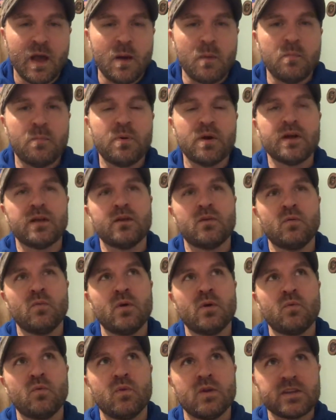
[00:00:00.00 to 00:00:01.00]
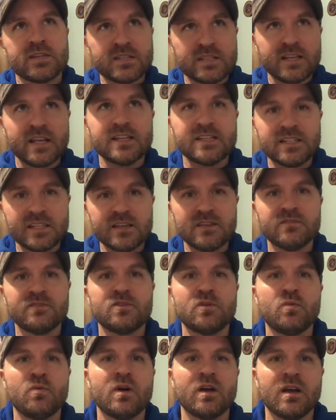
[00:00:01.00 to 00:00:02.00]
But when we're sensitive
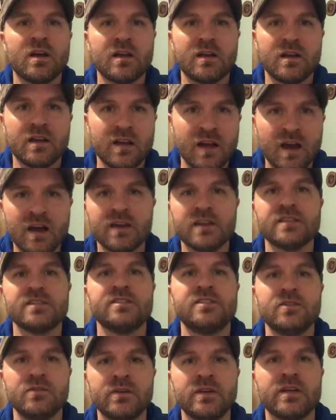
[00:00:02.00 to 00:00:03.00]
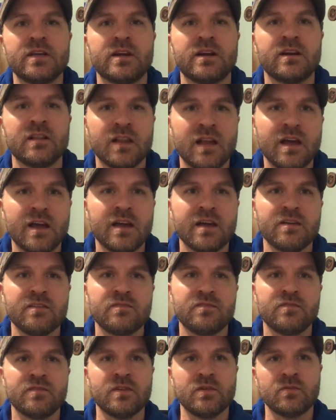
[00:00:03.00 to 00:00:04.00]
to what God is doing in our
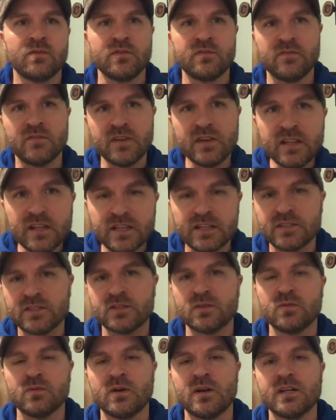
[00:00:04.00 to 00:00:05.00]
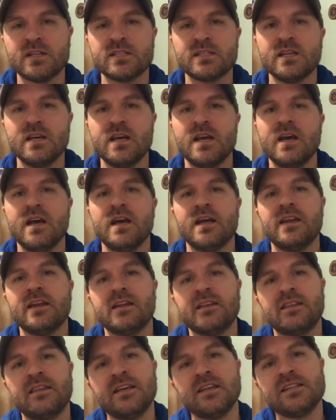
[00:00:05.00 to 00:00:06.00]
life and revealing to us,
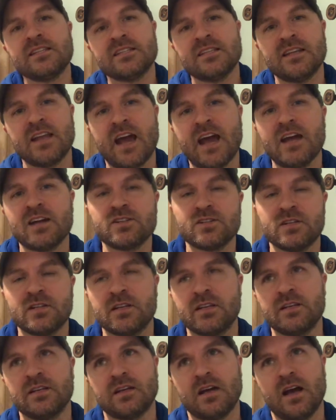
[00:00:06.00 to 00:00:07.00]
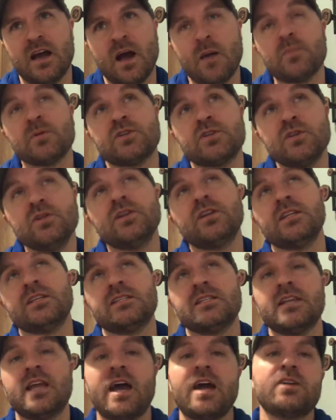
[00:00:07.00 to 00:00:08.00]
things naturally,
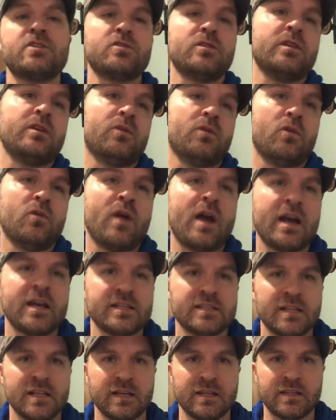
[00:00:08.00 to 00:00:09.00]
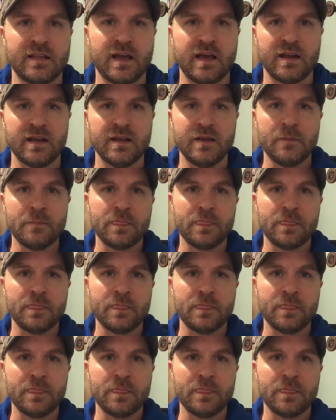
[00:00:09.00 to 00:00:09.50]
opportunities naturally arise like that.